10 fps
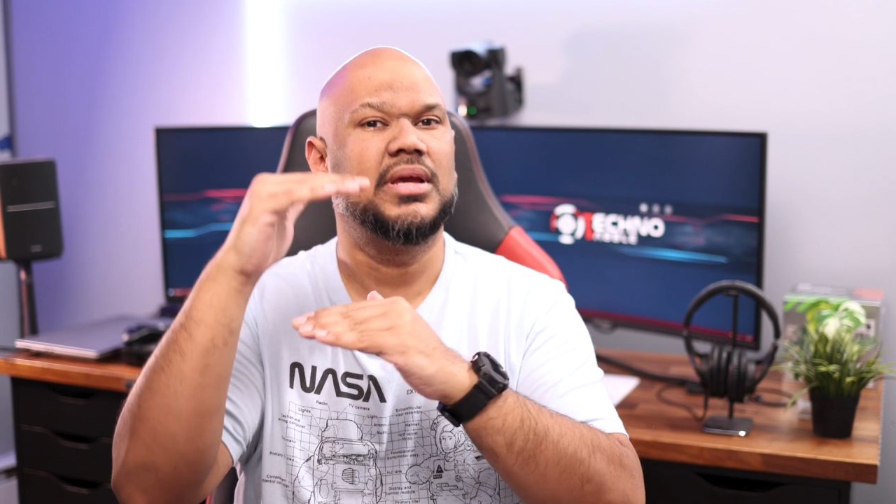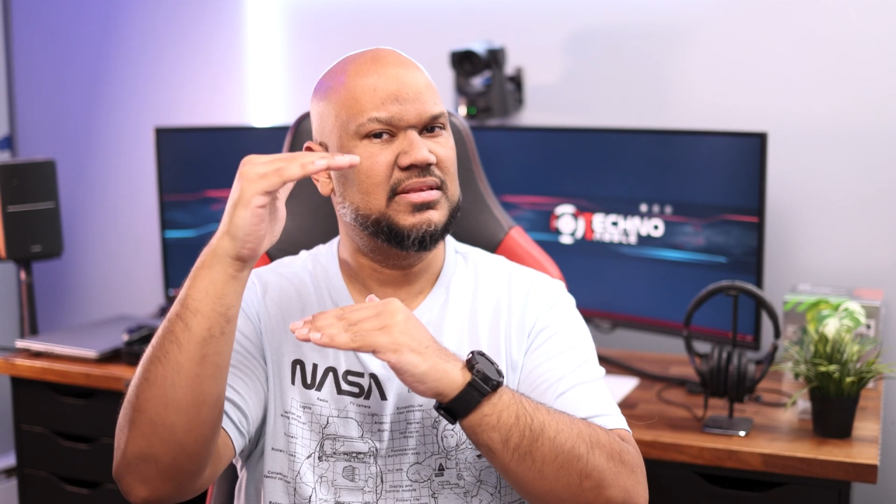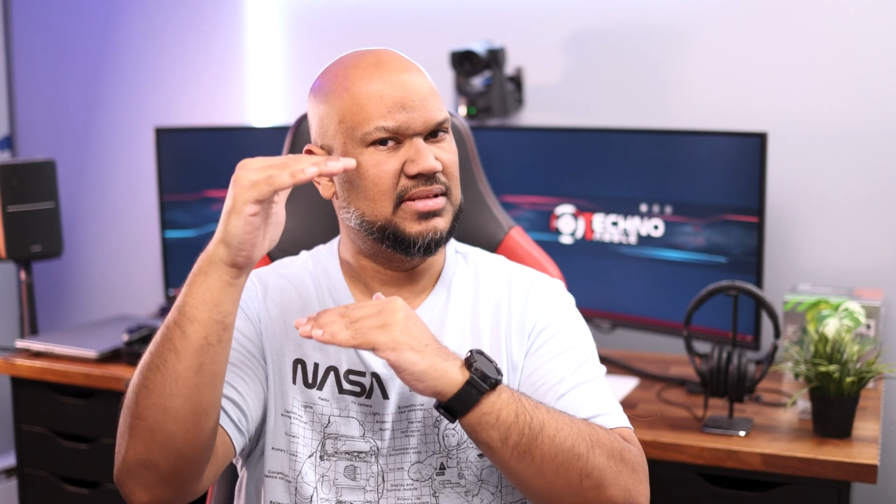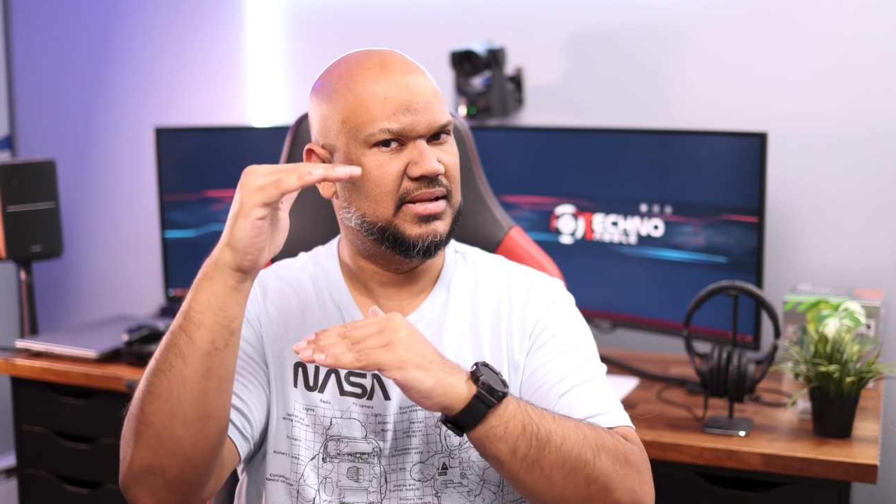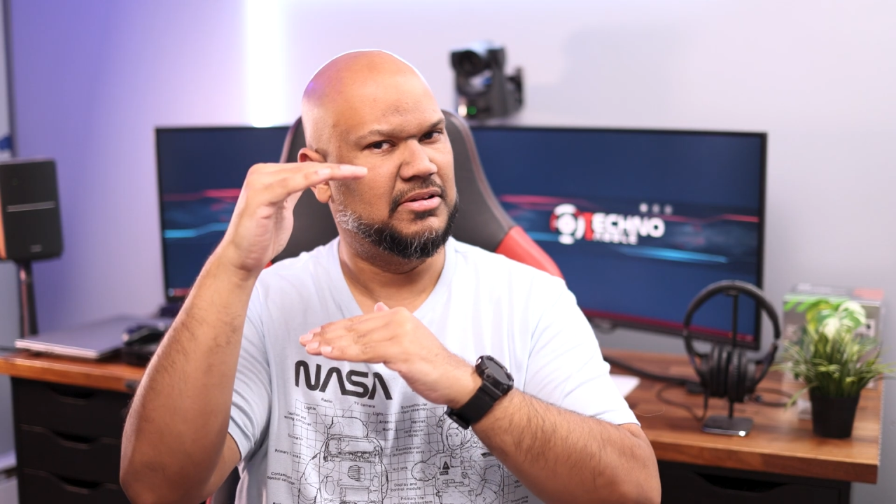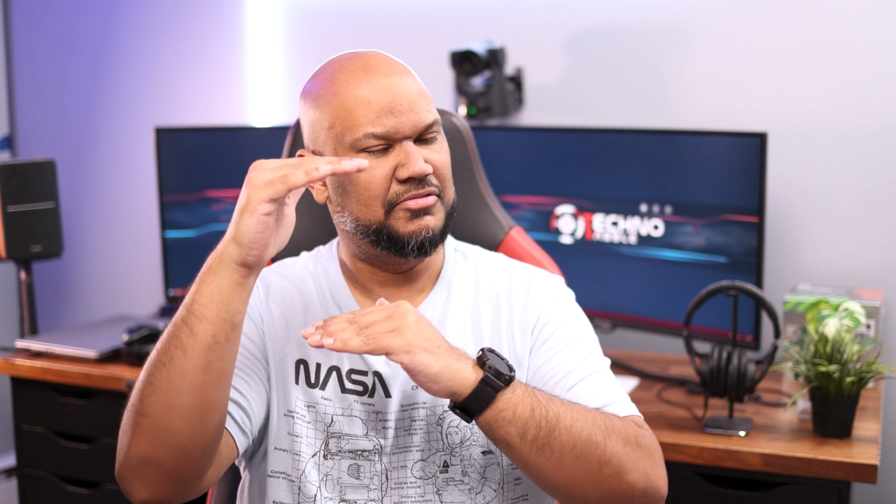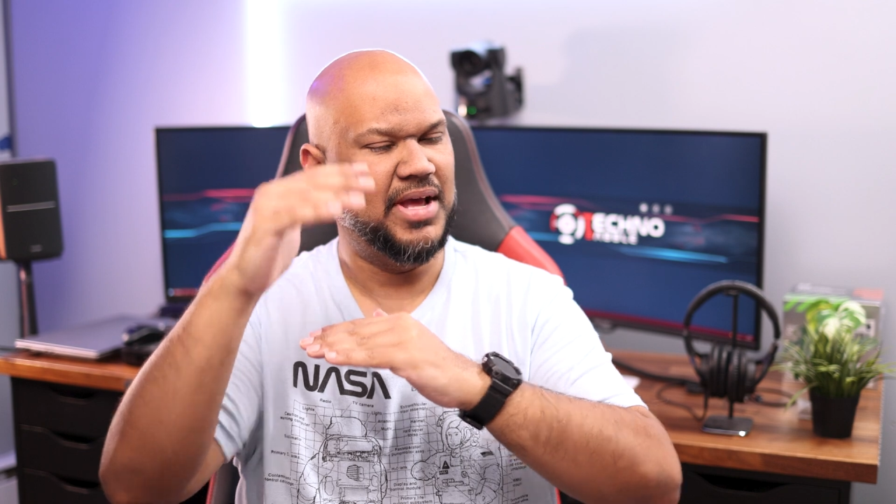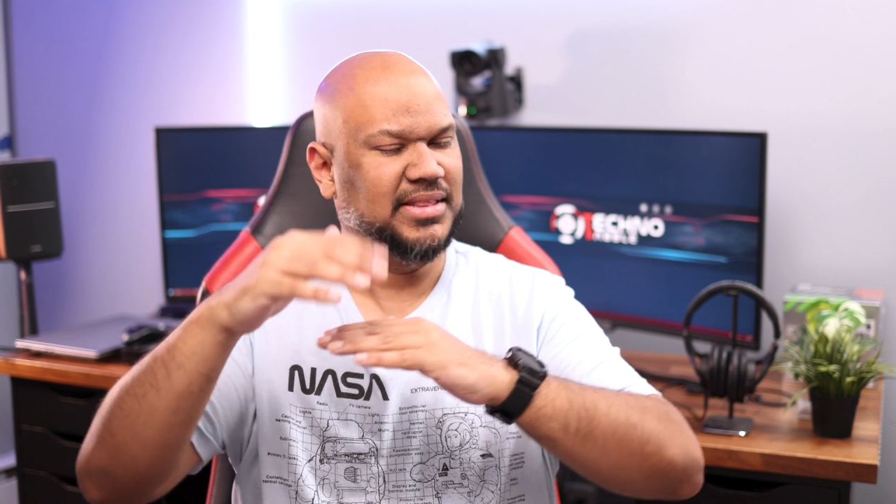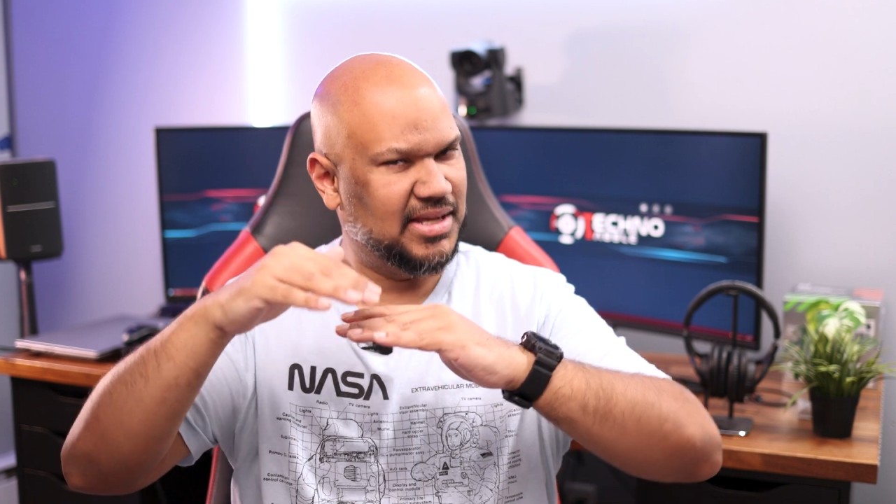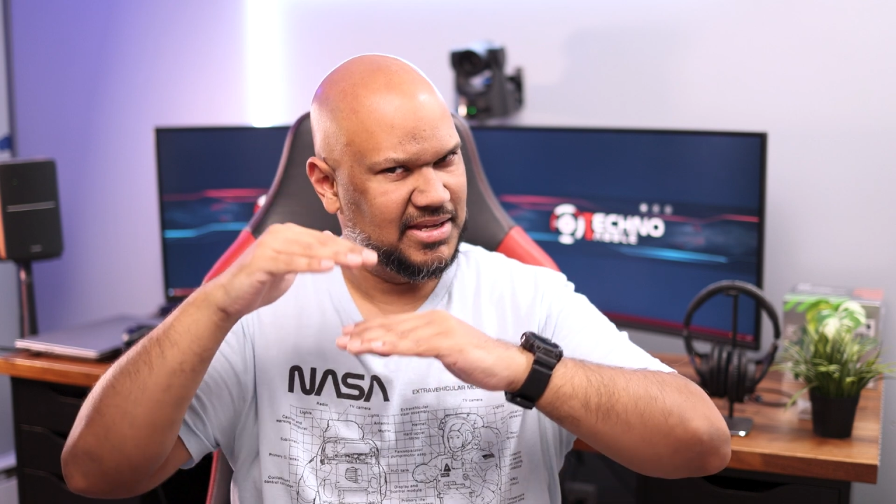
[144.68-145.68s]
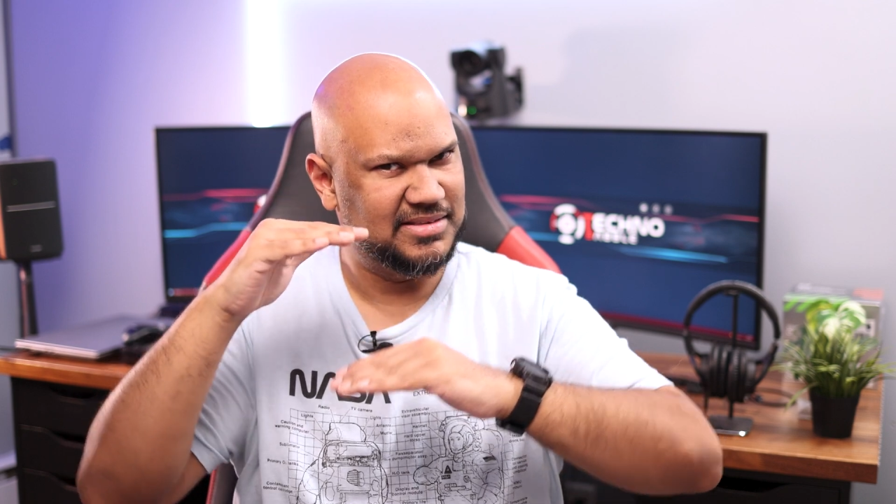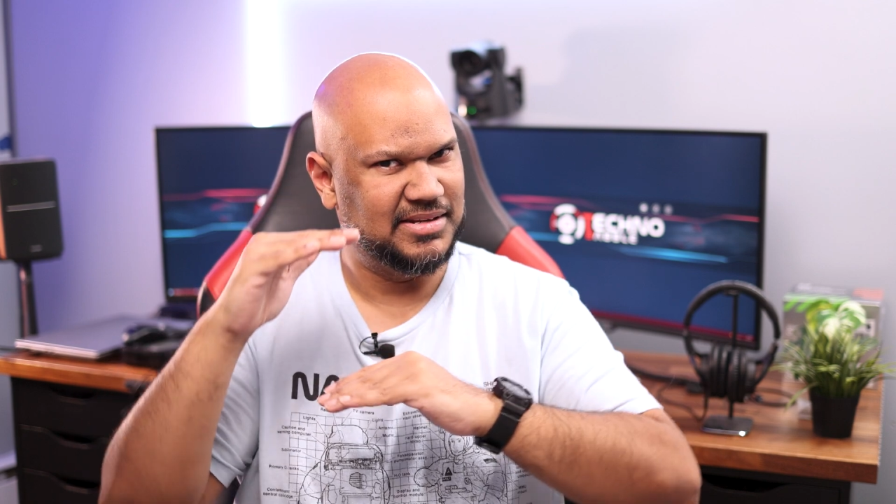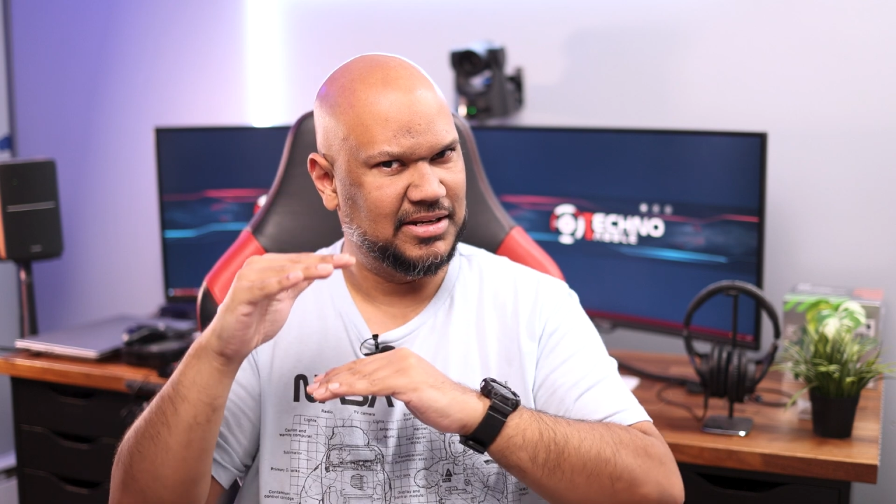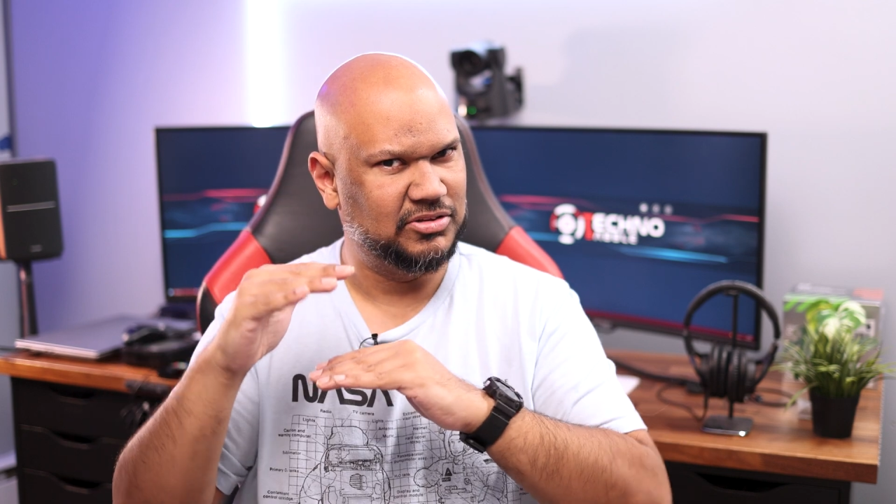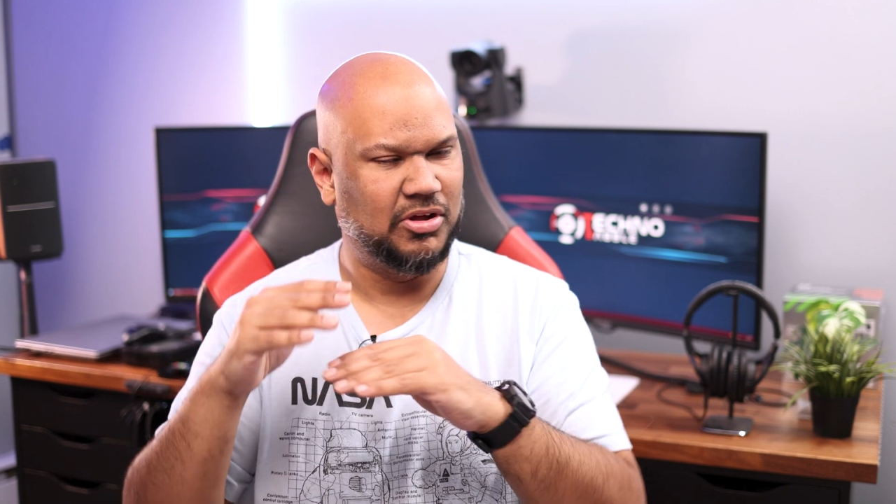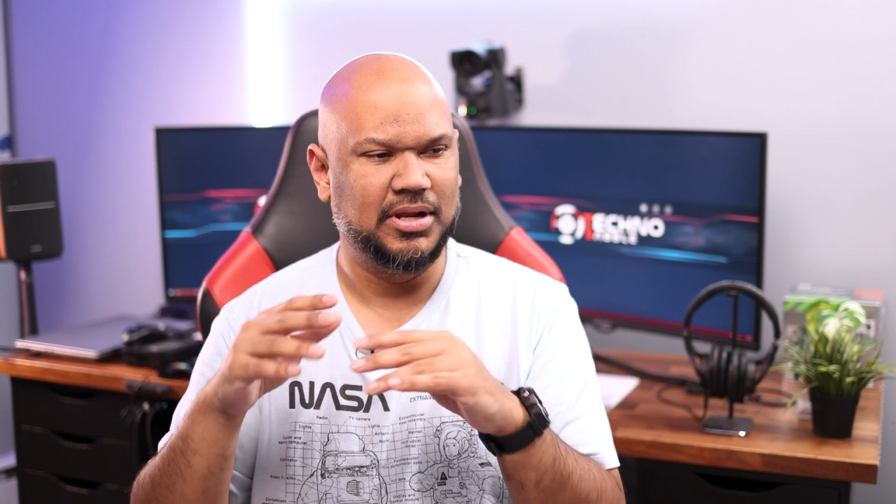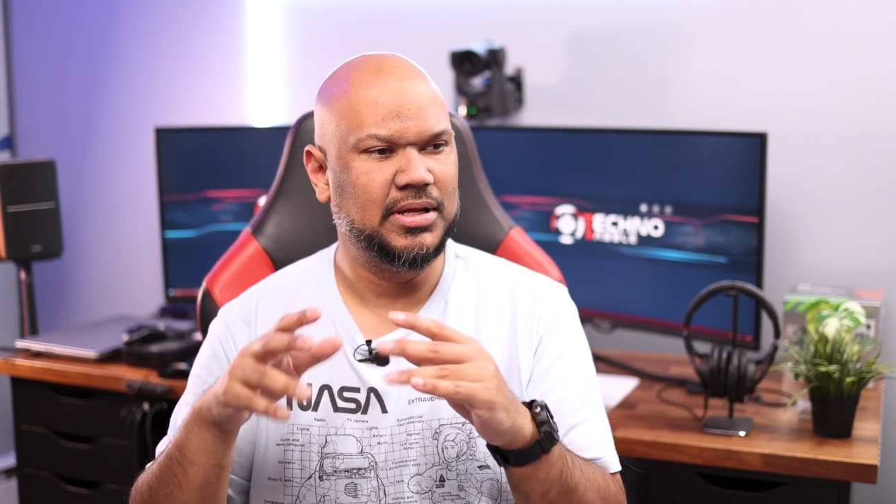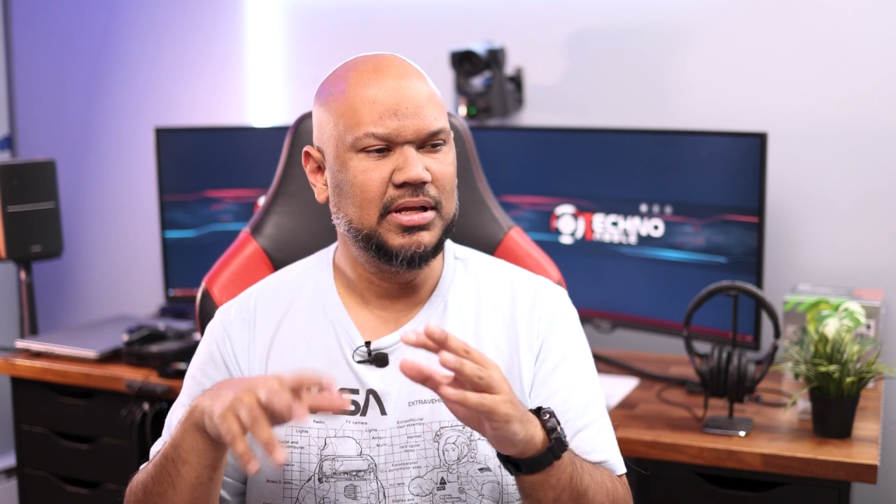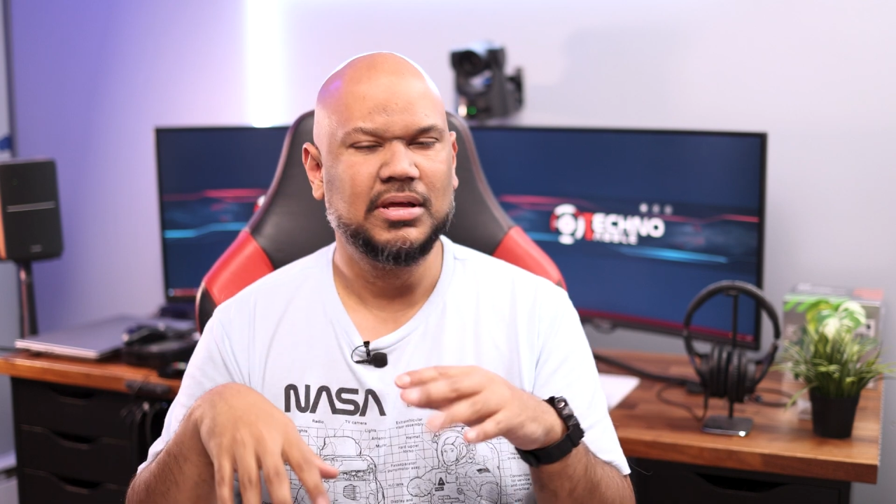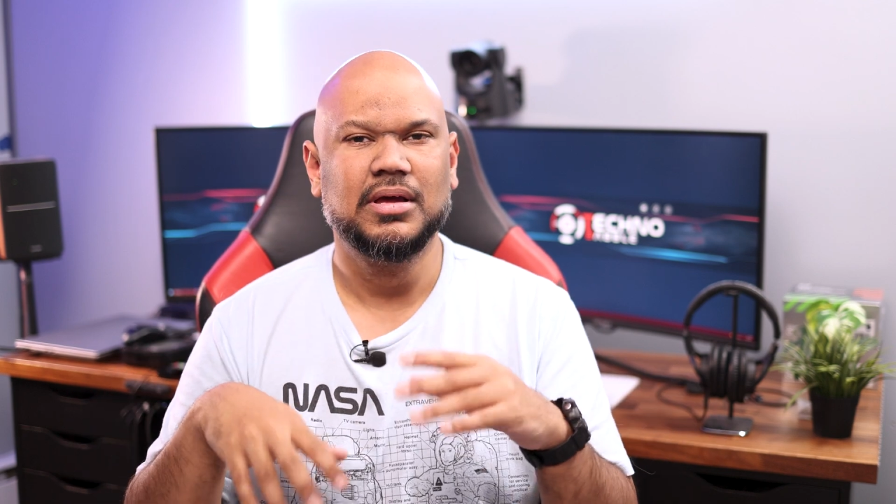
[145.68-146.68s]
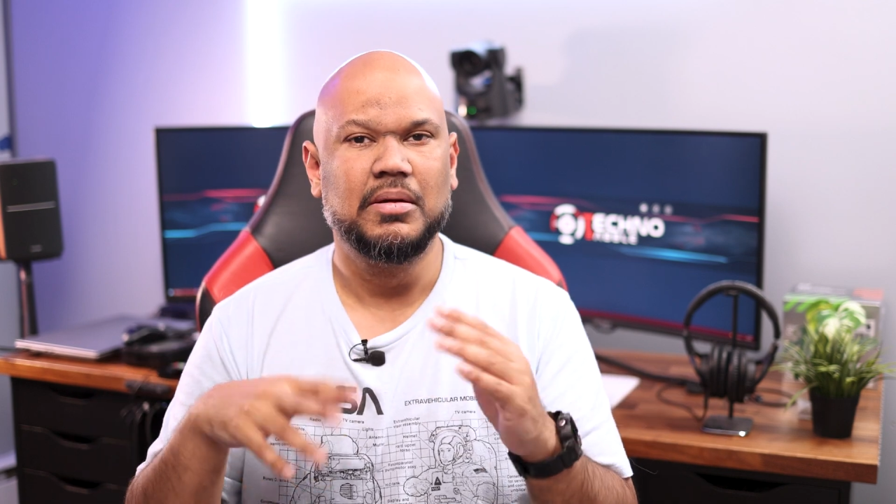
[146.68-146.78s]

is a little fatter, it's a little taller,